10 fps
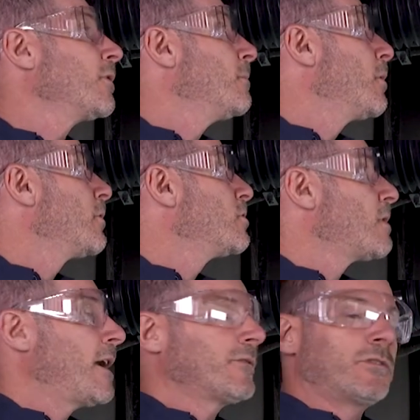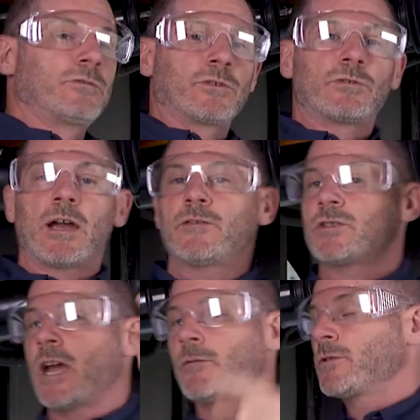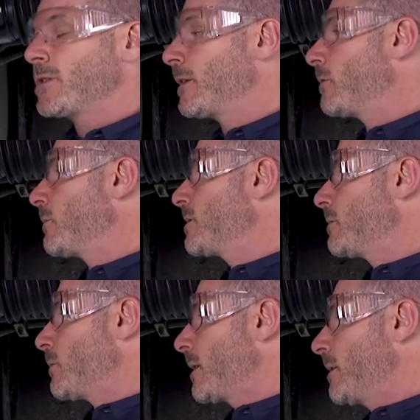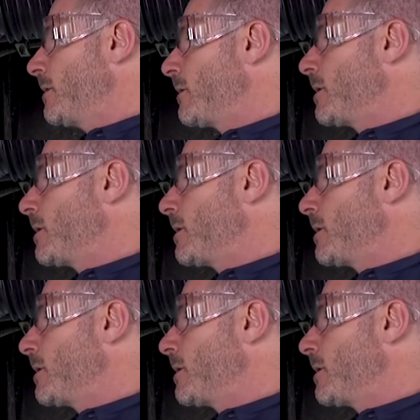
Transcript: the motor drives into a drive shaft, which then goes directly into the